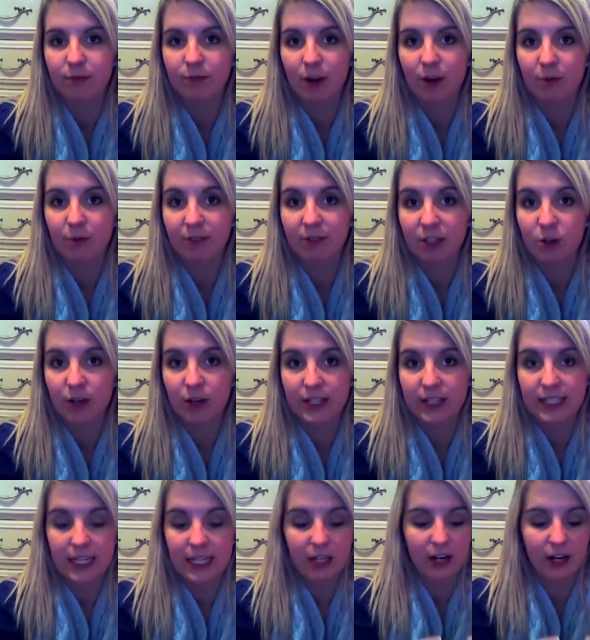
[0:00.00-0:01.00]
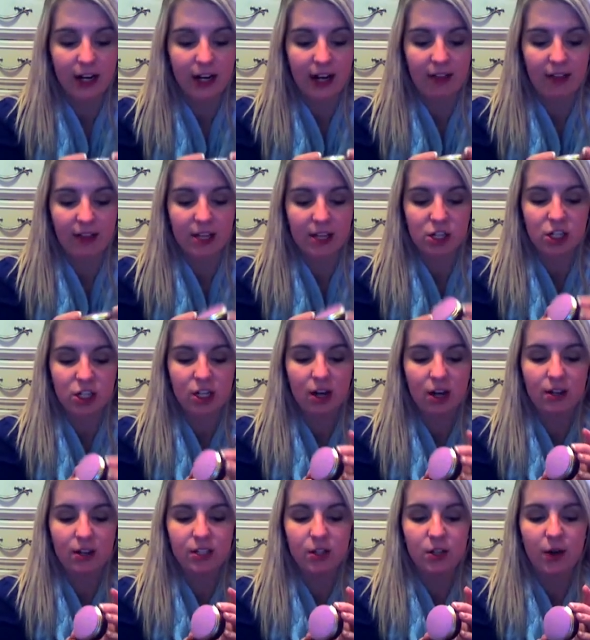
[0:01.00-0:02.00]
from Victoria's Secret, and then she
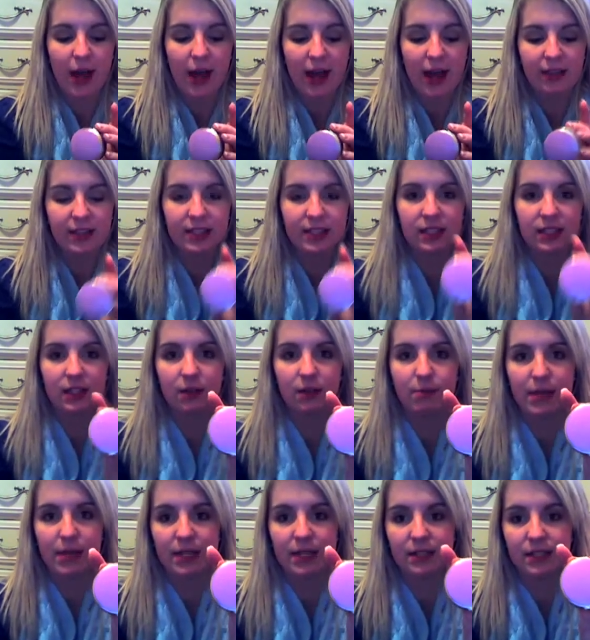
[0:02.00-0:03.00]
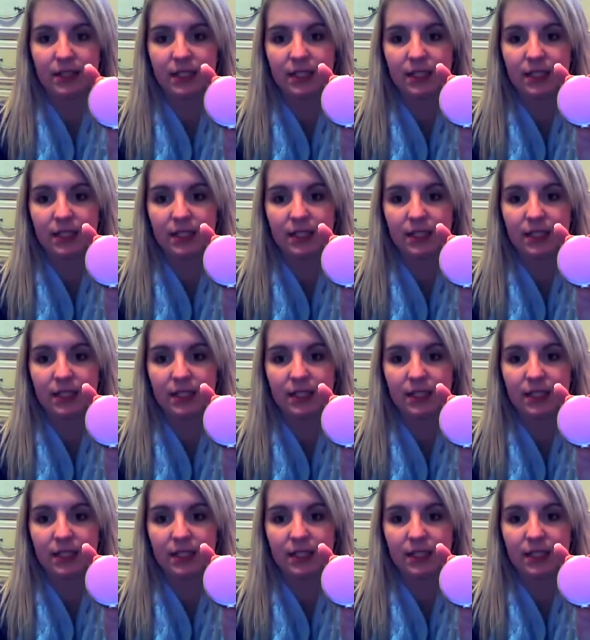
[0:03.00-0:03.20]
also had these little mints.